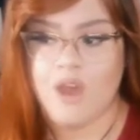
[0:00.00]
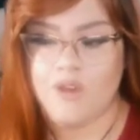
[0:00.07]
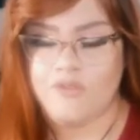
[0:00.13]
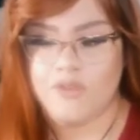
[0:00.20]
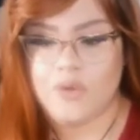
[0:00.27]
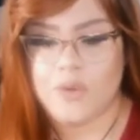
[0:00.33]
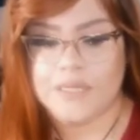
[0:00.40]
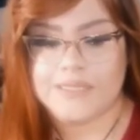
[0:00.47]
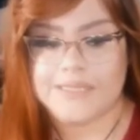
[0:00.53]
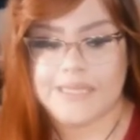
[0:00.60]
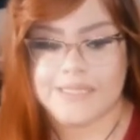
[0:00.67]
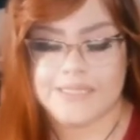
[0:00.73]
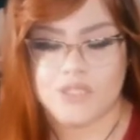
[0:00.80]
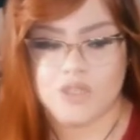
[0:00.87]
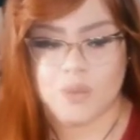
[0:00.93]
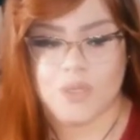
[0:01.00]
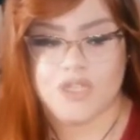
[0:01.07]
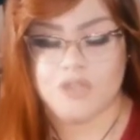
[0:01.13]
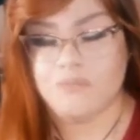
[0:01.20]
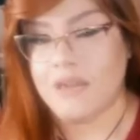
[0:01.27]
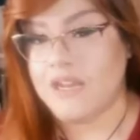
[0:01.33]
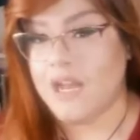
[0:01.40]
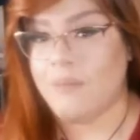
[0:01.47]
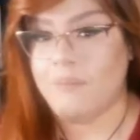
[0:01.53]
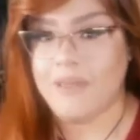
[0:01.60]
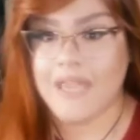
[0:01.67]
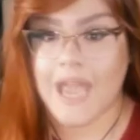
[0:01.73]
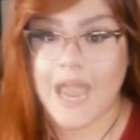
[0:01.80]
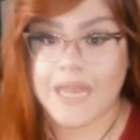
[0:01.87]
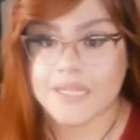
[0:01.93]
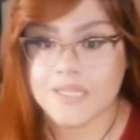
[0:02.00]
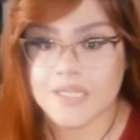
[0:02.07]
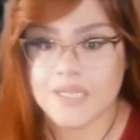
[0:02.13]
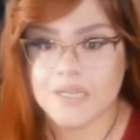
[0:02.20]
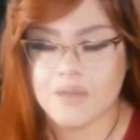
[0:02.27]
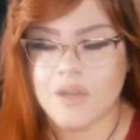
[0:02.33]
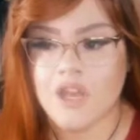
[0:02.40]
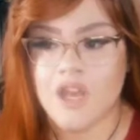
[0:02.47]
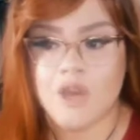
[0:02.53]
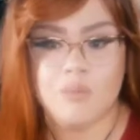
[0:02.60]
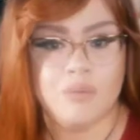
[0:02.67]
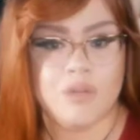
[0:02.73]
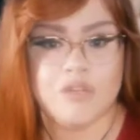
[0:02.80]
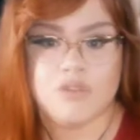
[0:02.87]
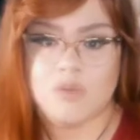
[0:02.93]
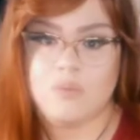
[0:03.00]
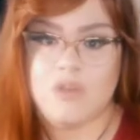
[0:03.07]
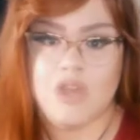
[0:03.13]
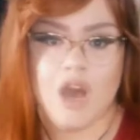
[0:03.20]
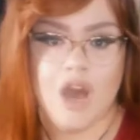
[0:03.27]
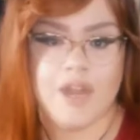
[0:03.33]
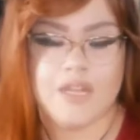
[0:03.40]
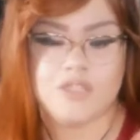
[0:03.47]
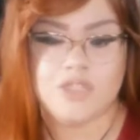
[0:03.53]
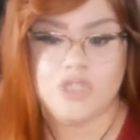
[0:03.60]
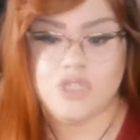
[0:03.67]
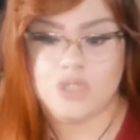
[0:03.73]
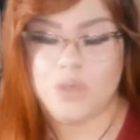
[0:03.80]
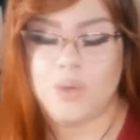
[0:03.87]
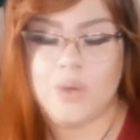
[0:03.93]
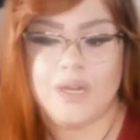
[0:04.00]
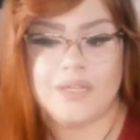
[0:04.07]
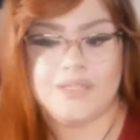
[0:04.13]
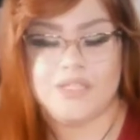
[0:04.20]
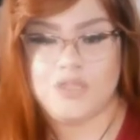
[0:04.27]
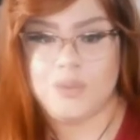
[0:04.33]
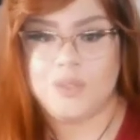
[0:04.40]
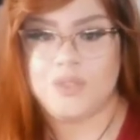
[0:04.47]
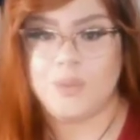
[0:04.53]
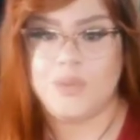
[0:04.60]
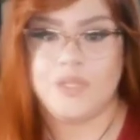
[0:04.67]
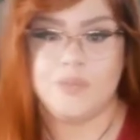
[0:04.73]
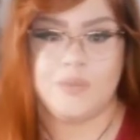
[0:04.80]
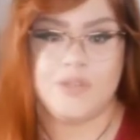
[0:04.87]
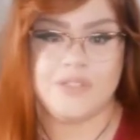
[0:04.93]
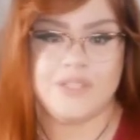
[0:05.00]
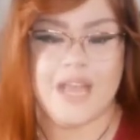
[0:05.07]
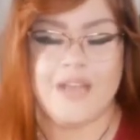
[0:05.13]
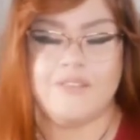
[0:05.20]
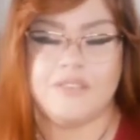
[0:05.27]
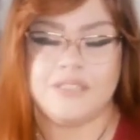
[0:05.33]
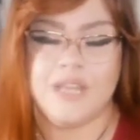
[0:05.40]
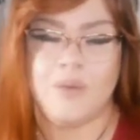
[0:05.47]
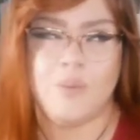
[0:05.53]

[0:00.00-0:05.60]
Of course, the situation might not be ideal, but to be honest, your situation with this person has